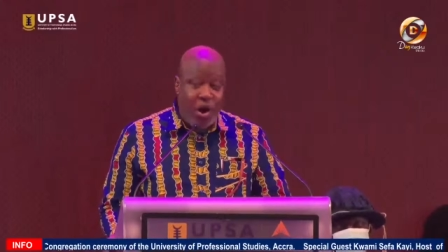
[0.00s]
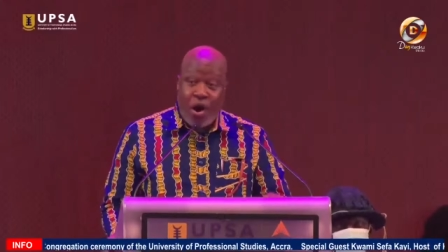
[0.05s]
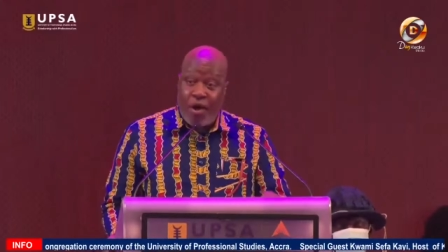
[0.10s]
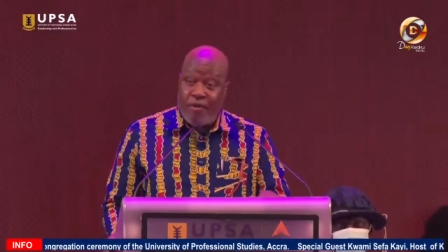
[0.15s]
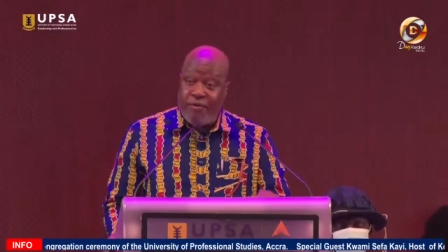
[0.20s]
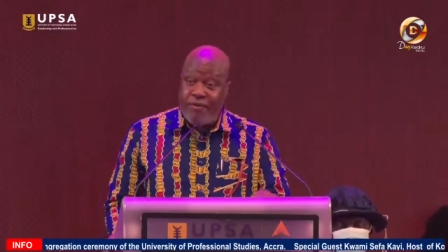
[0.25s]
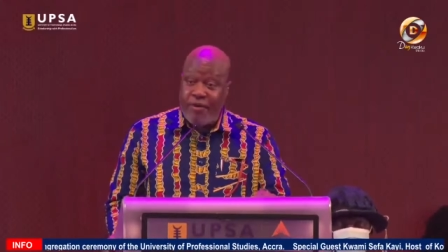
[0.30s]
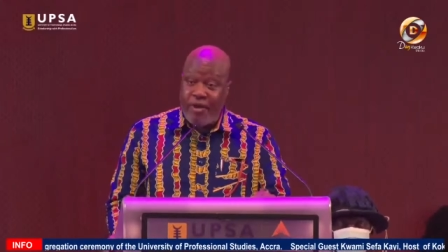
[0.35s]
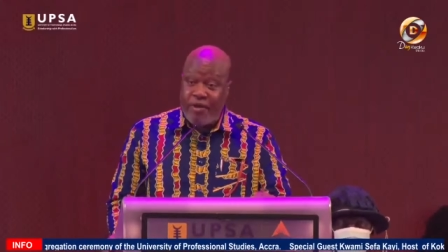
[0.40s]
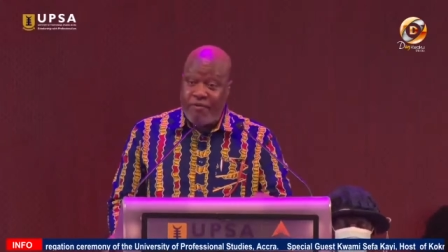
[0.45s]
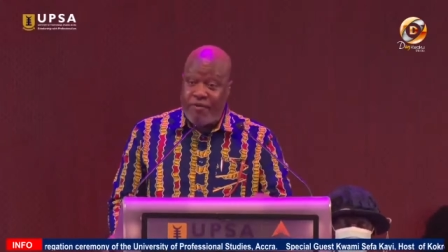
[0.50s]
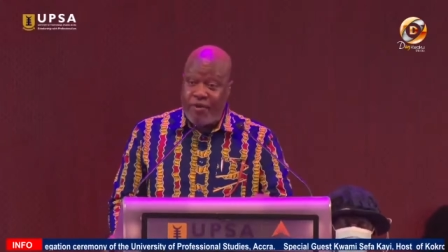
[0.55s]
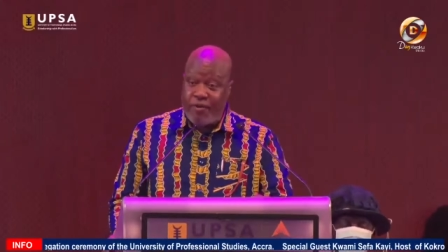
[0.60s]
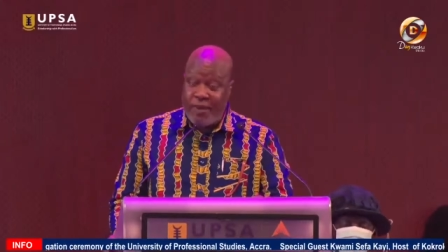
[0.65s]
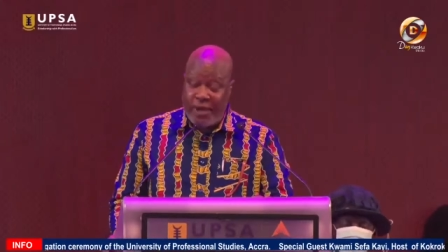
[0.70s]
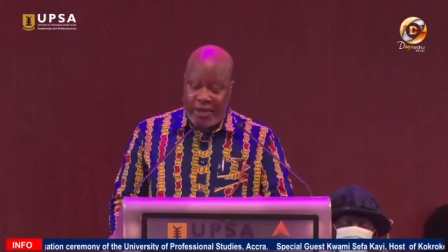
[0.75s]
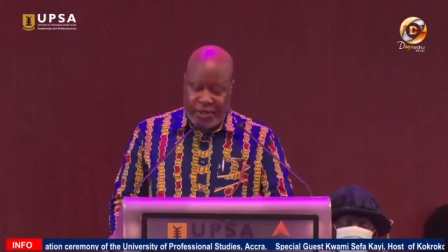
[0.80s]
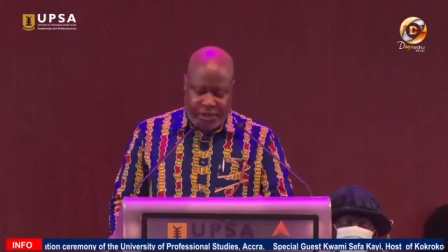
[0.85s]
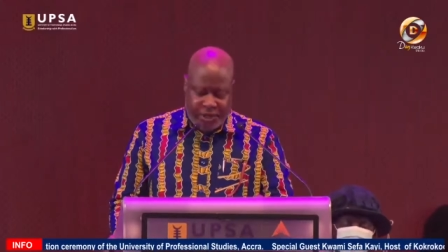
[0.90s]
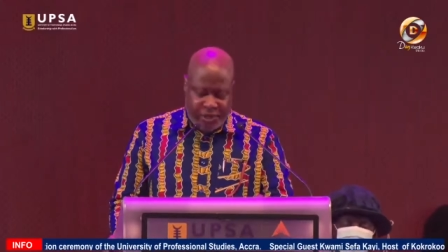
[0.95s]
of
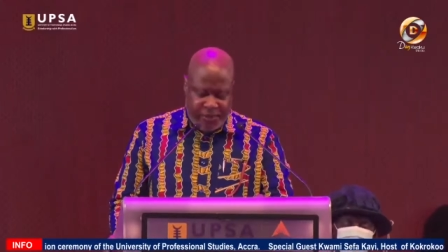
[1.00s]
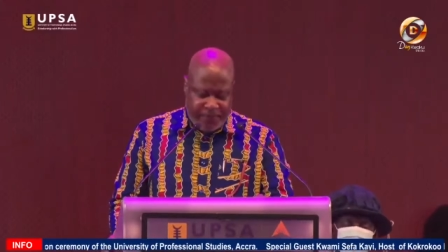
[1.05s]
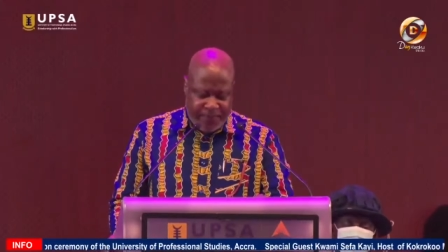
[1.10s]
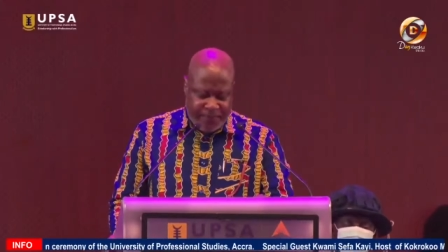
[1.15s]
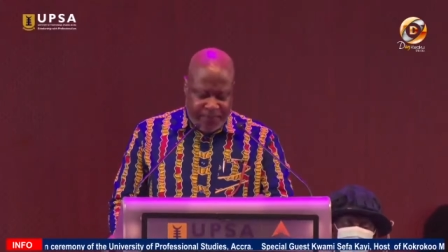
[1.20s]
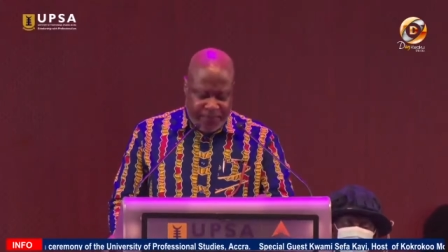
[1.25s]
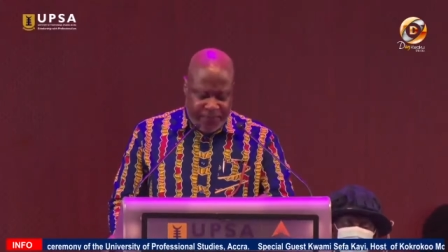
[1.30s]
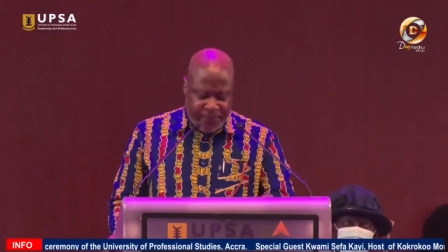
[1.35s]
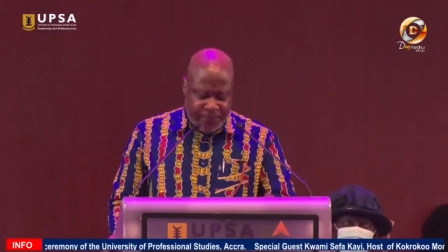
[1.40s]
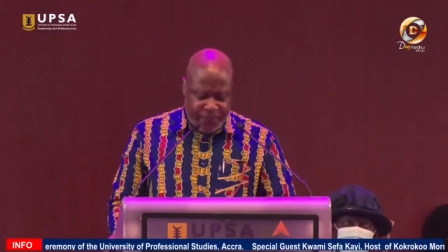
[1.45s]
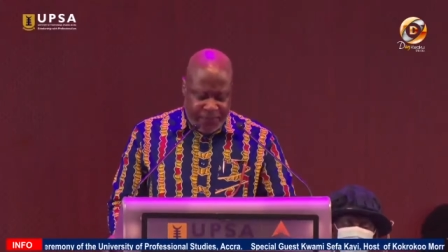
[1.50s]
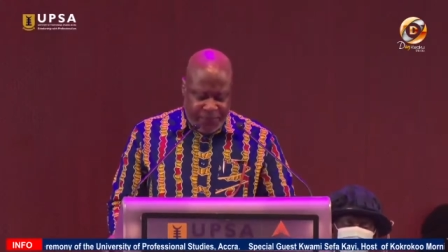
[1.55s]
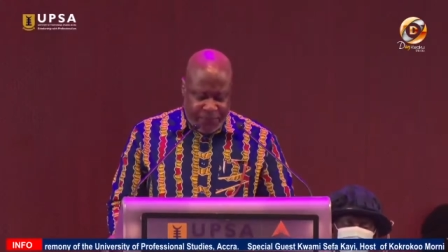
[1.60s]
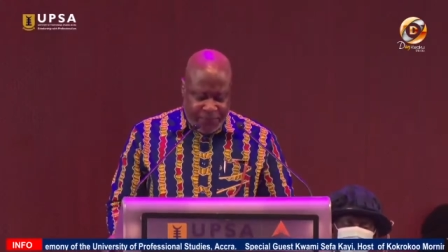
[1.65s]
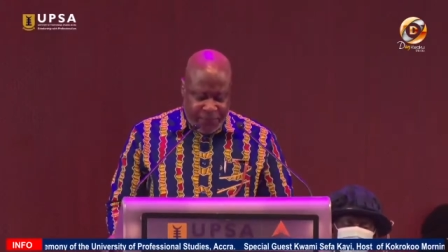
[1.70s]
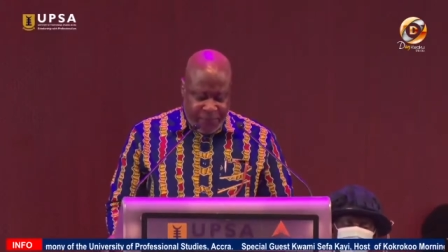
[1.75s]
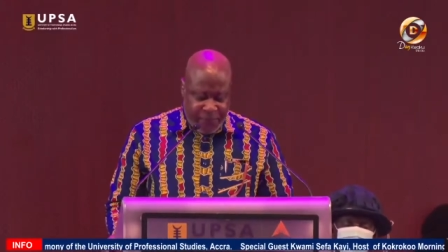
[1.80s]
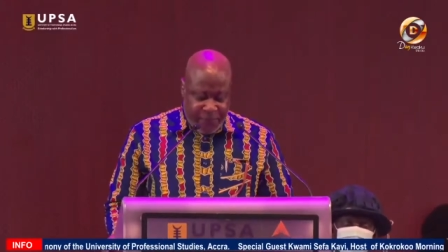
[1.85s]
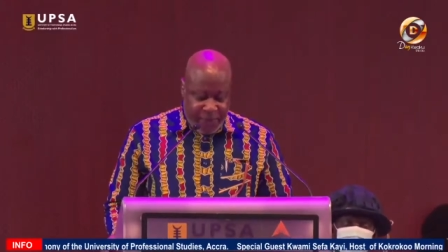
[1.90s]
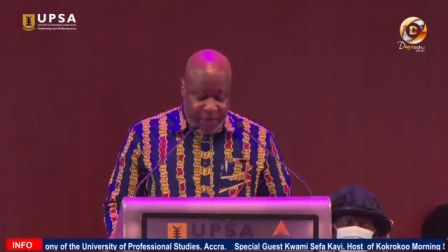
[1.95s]
information.
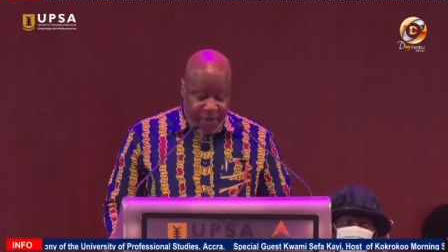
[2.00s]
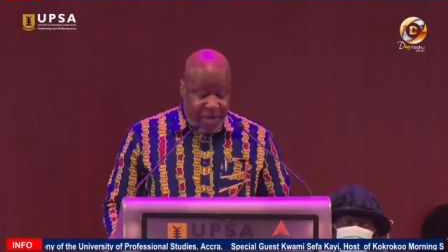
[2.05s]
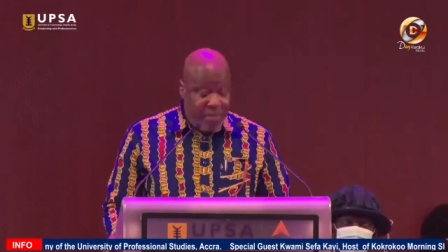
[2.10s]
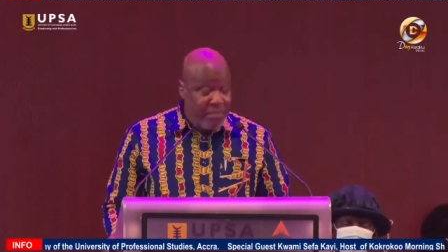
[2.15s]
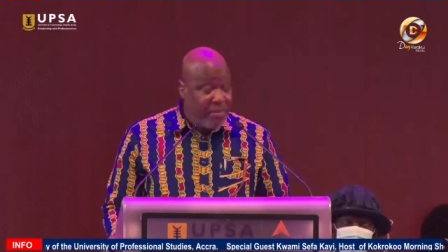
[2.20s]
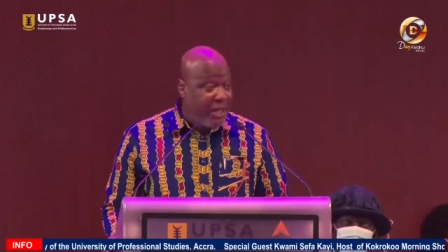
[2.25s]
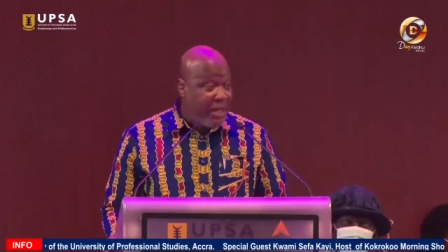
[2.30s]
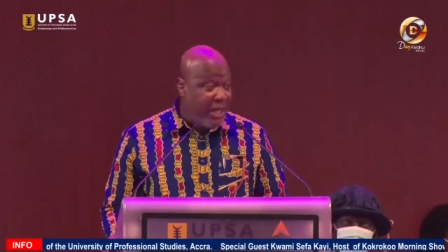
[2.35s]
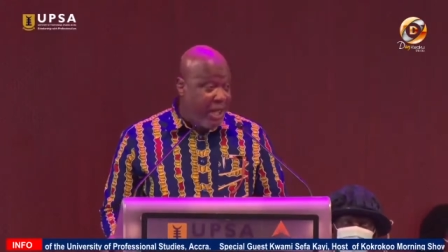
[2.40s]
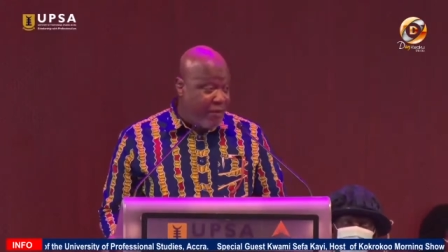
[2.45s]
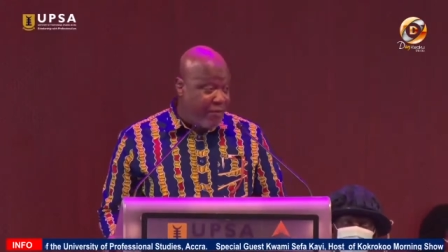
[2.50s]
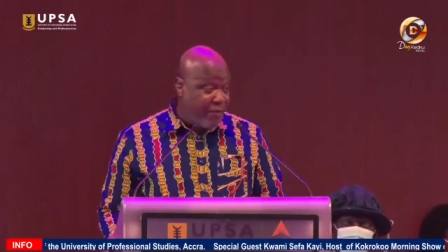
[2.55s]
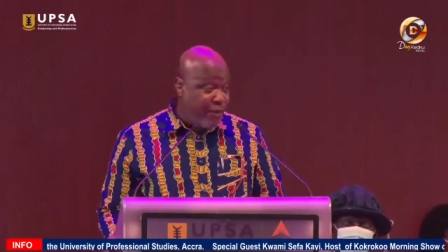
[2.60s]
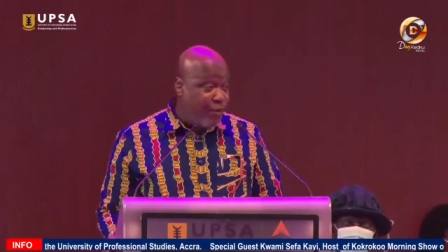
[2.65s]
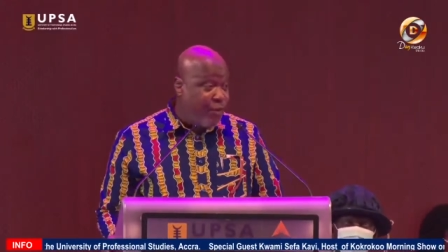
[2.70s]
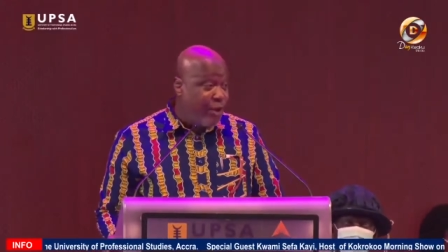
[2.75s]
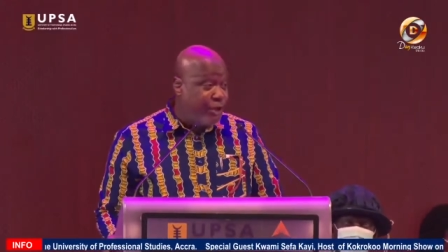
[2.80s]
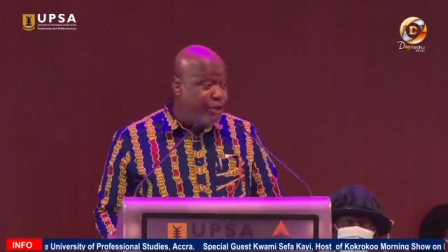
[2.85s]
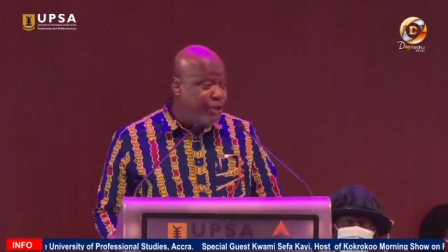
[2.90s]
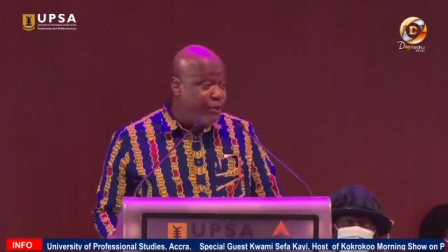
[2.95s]
Be
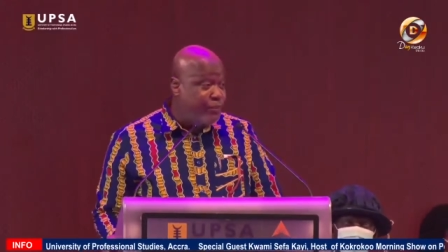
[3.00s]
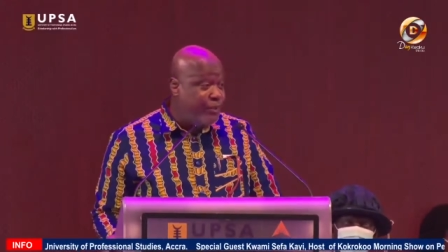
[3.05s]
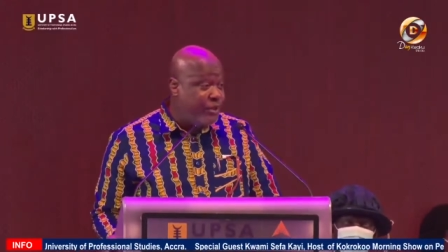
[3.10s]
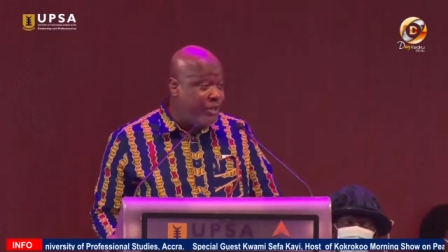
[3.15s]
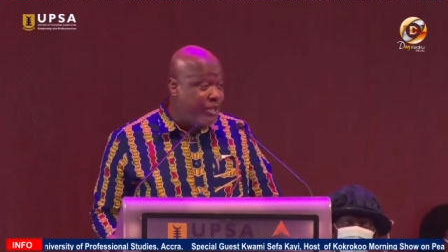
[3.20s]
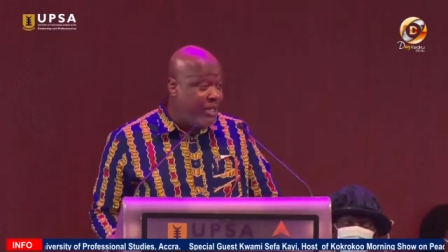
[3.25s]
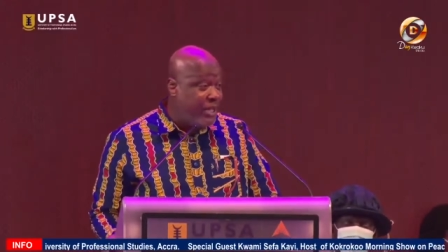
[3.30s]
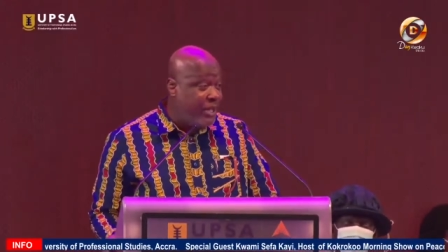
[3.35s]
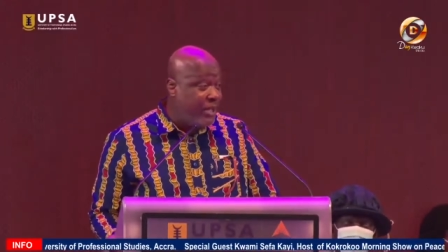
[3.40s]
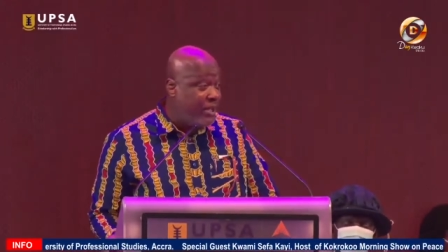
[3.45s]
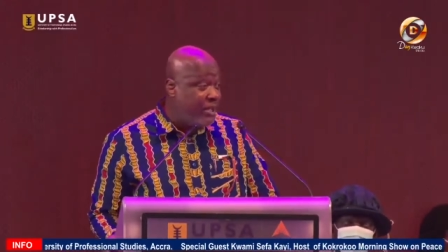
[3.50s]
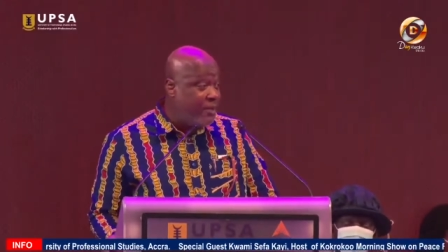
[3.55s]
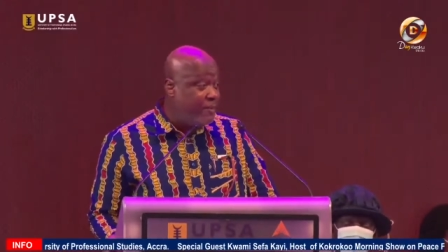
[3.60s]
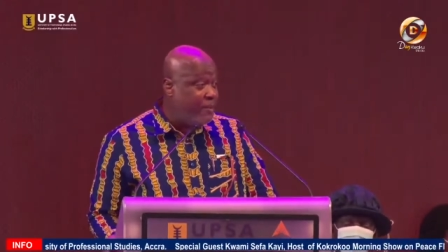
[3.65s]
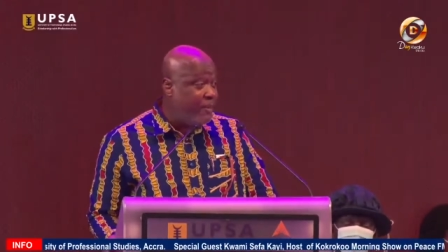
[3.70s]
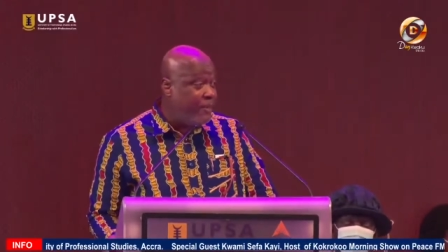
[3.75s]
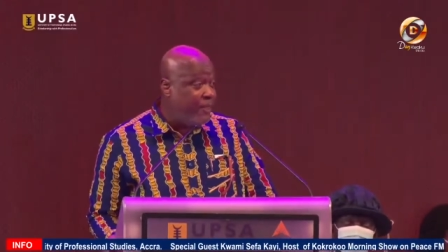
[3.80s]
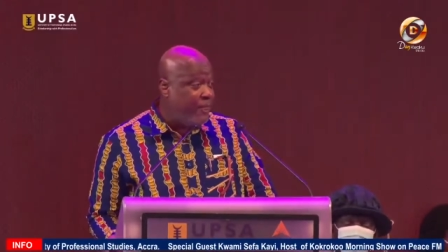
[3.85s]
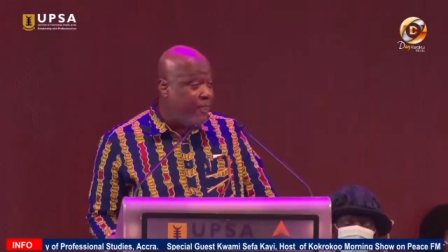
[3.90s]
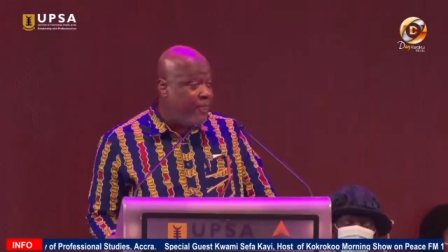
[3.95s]
careful what you put there.